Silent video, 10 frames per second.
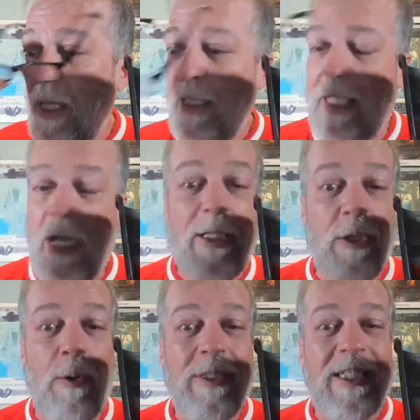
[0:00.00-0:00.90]
Terry
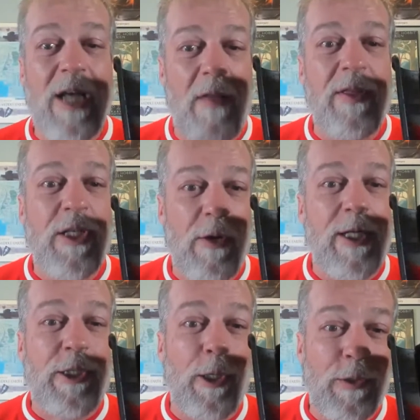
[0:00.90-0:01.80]
Jones is not the Terry
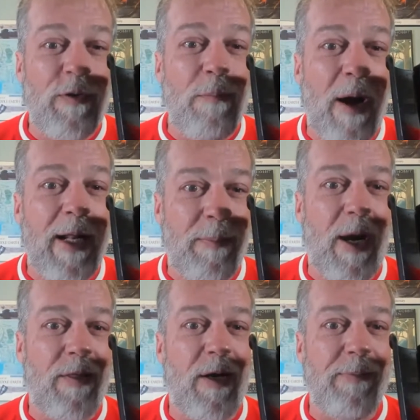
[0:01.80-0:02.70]
Jones from Monty
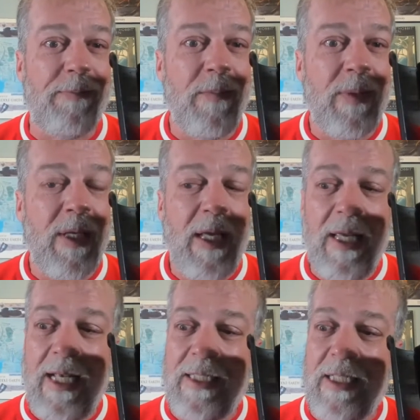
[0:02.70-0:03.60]
Python.
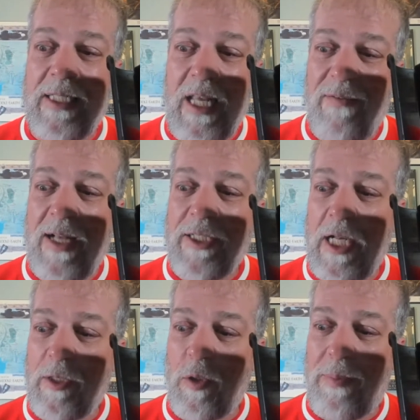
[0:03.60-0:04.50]
He's this
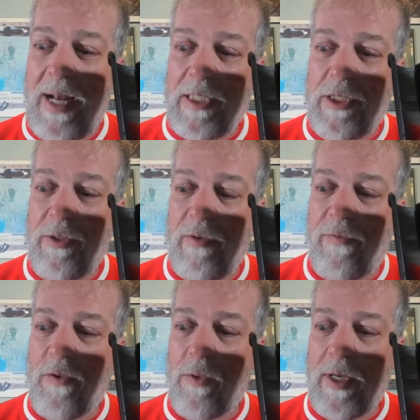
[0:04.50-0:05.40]
evangelical pastor in
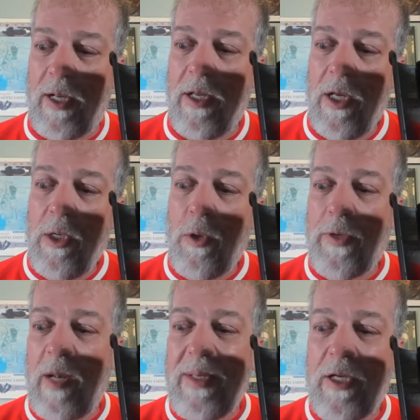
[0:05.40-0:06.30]
Florida who
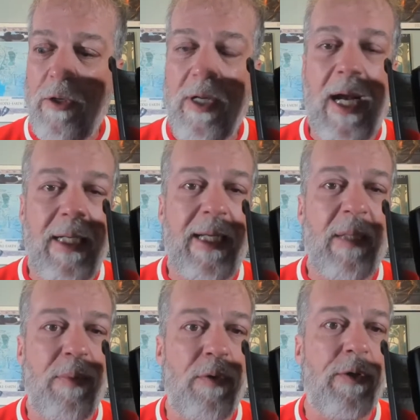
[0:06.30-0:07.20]
thought it'd be a good idea to
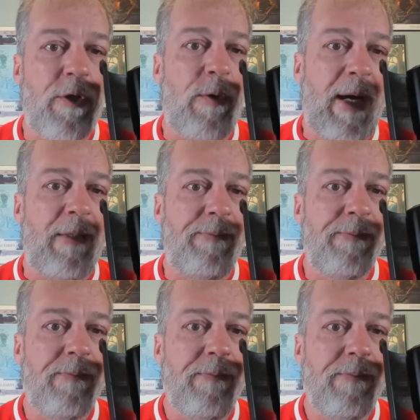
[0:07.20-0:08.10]
burn the Quran.
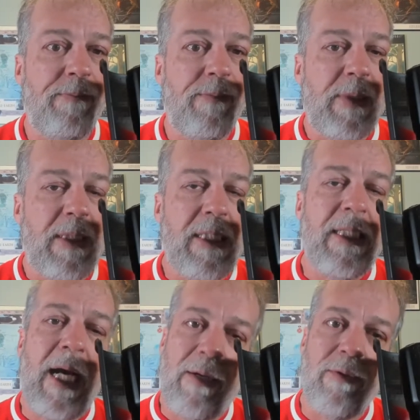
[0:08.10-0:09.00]

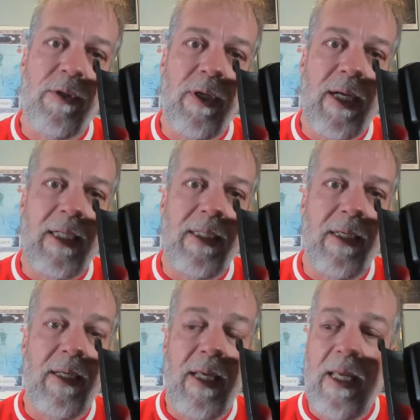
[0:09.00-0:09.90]
Not a real good
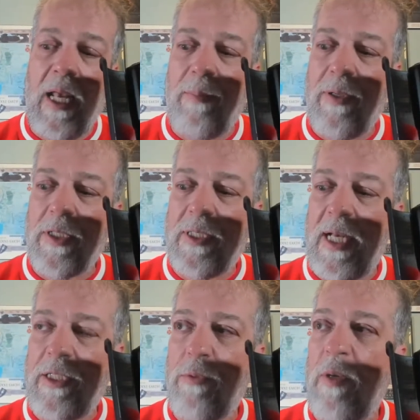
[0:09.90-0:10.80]
idea. And Bill
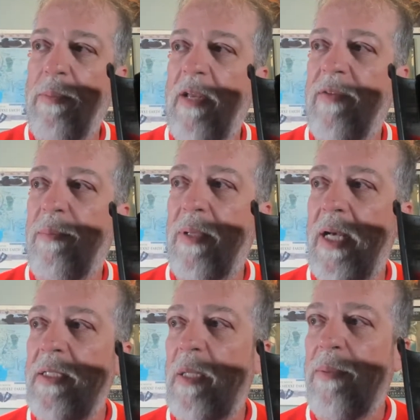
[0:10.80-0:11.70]
says you wouldn't believe the
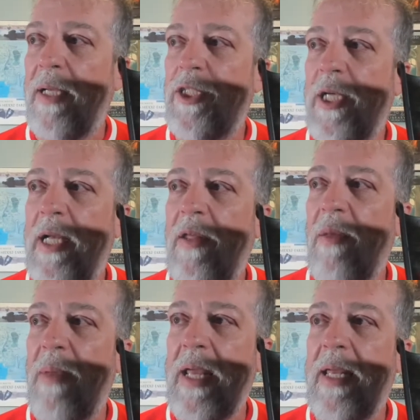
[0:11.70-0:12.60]
bloodshed and the
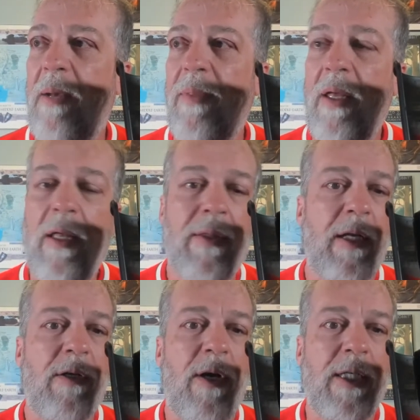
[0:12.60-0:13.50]
mayhem
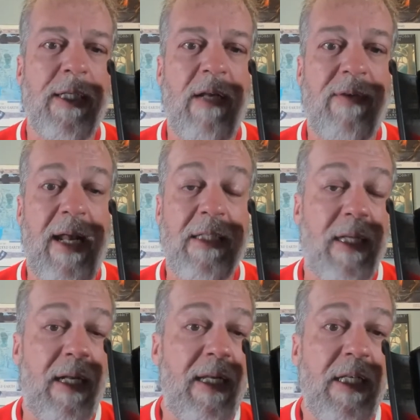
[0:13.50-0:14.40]
that caused in
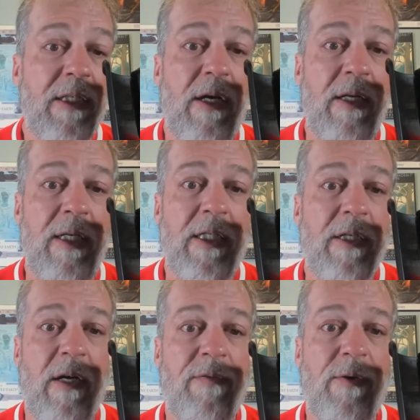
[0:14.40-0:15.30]
Afghanistan. And he saw
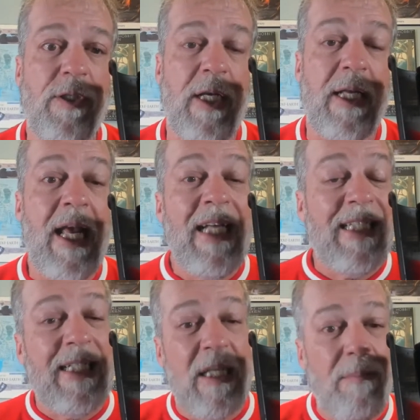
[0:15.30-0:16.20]
it first thing.
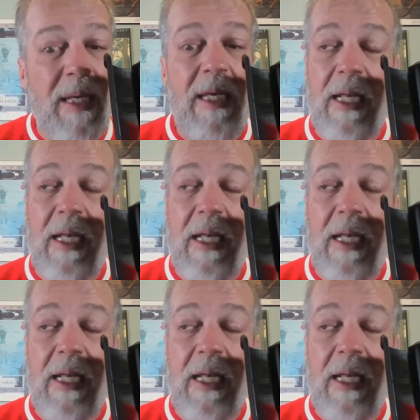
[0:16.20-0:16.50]
See, to me,